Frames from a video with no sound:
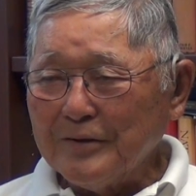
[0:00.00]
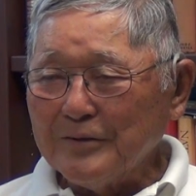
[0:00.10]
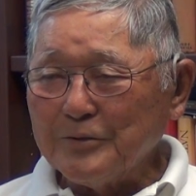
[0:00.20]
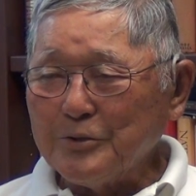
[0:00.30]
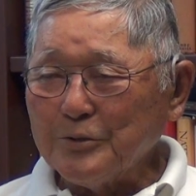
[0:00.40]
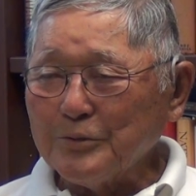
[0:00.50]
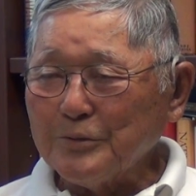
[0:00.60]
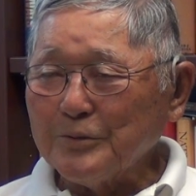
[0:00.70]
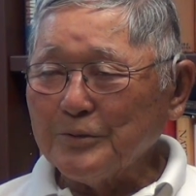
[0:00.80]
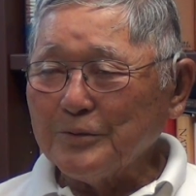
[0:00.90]

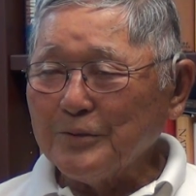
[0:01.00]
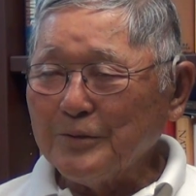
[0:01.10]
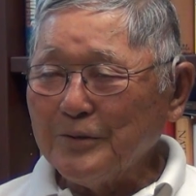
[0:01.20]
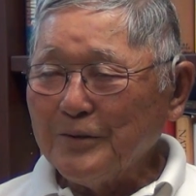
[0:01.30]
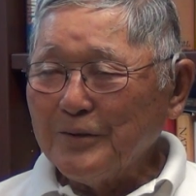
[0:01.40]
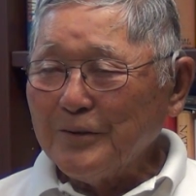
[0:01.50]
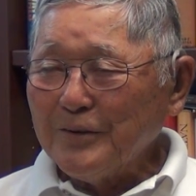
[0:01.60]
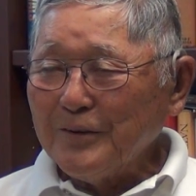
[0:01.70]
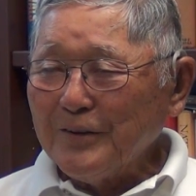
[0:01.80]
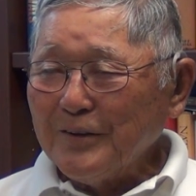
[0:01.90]
Until I
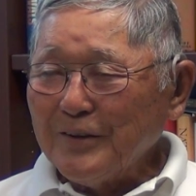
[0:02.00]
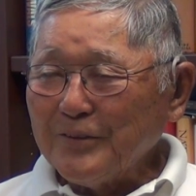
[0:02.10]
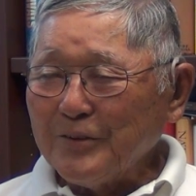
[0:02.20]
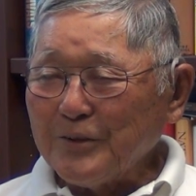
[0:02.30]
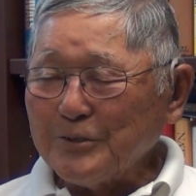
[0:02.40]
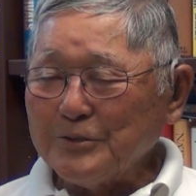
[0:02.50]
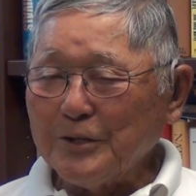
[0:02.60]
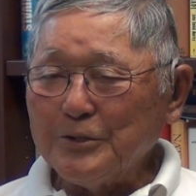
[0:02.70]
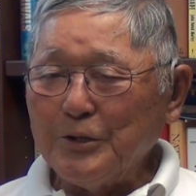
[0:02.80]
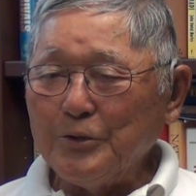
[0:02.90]
think it's
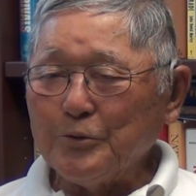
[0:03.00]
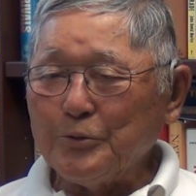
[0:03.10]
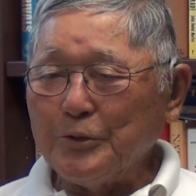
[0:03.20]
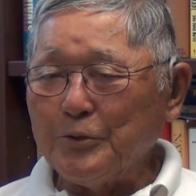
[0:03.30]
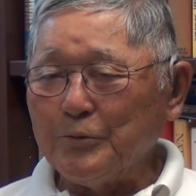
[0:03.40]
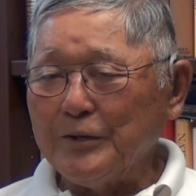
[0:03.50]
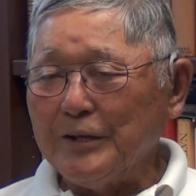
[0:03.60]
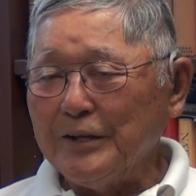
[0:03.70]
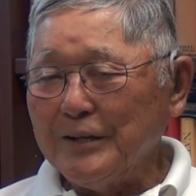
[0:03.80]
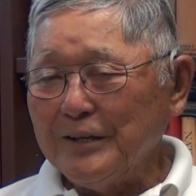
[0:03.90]
1933.